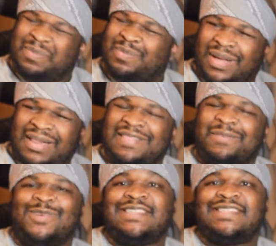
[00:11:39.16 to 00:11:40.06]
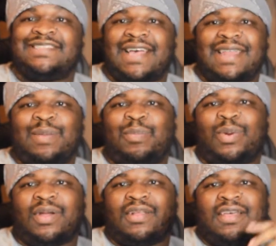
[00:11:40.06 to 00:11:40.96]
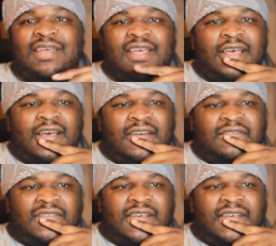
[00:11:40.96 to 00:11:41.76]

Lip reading: probably the most exciting part of